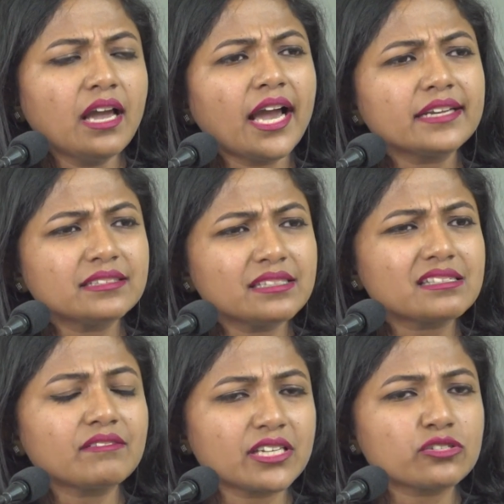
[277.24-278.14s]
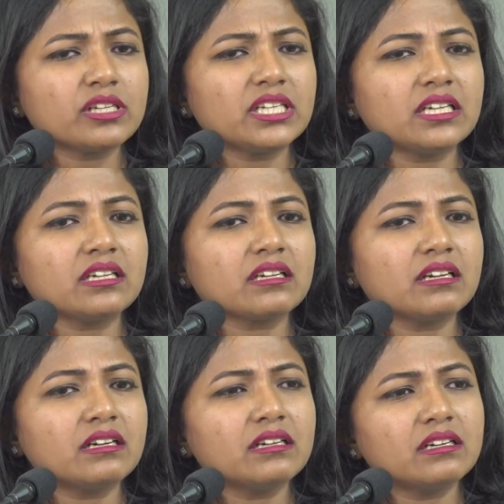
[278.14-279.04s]
And this eventually
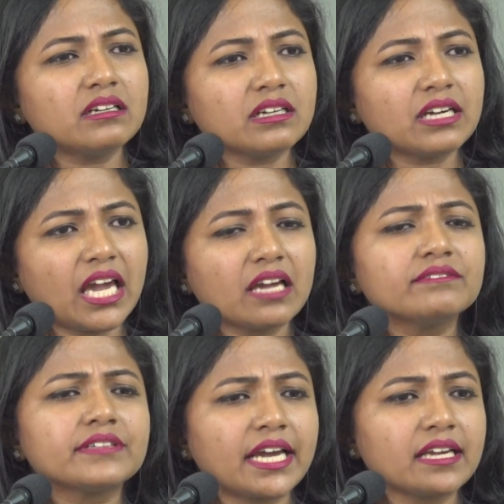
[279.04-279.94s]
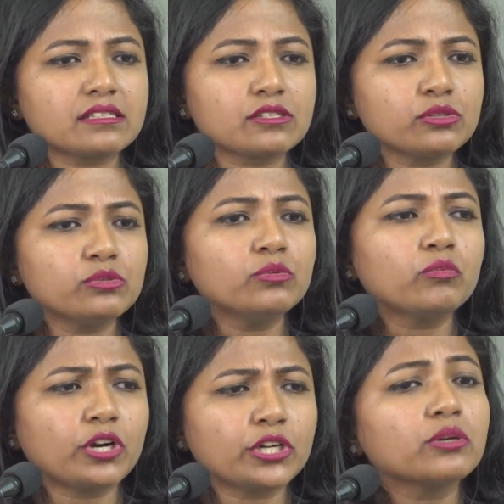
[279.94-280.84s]
gave rise to
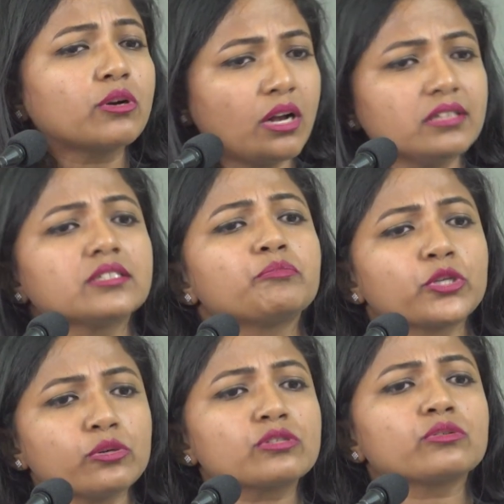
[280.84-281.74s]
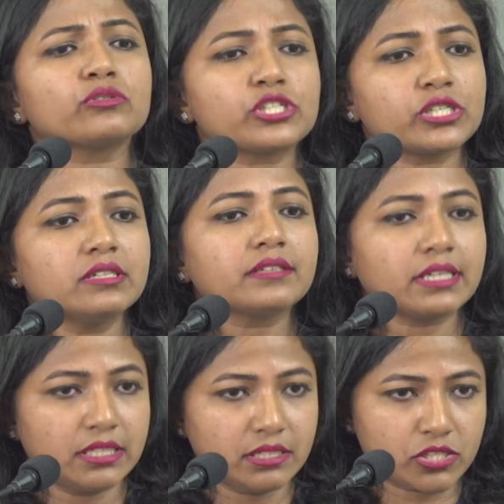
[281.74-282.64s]
what you call the pro-social
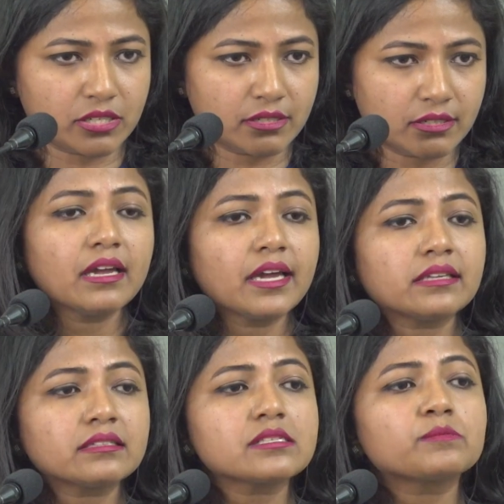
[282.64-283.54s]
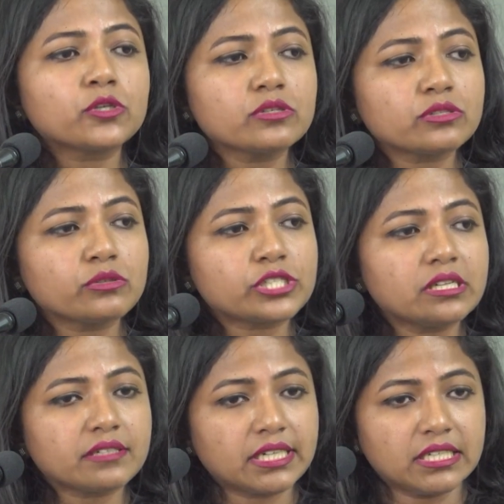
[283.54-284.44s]
religion. In this pro-social
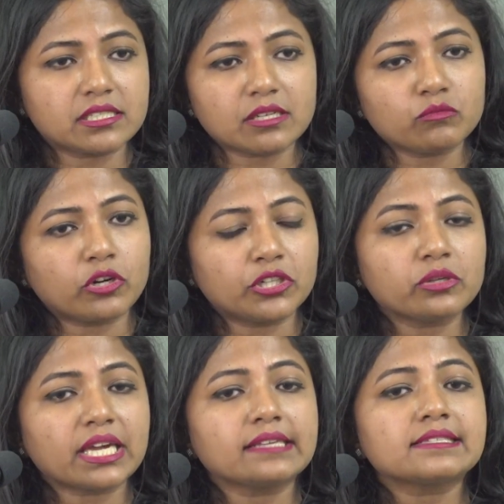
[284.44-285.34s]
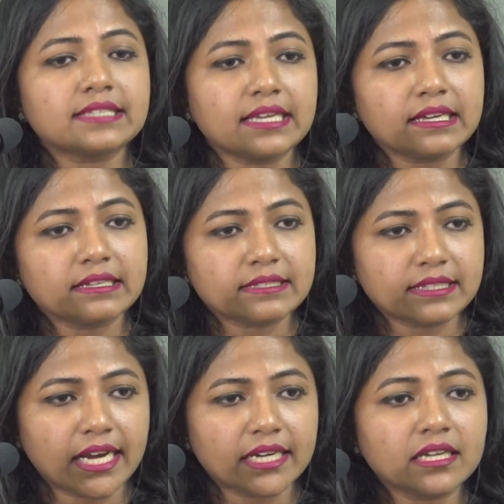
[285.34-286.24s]
religion, what you can see is
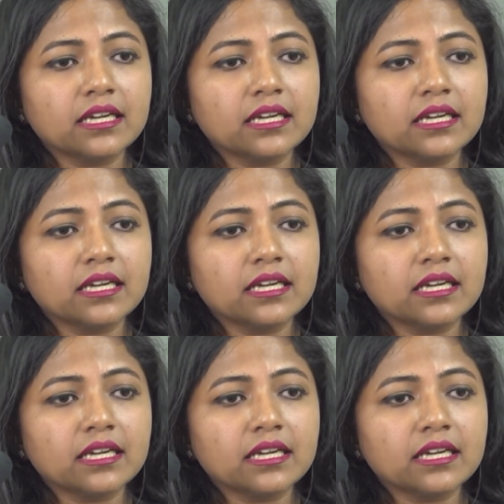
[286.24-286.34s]
that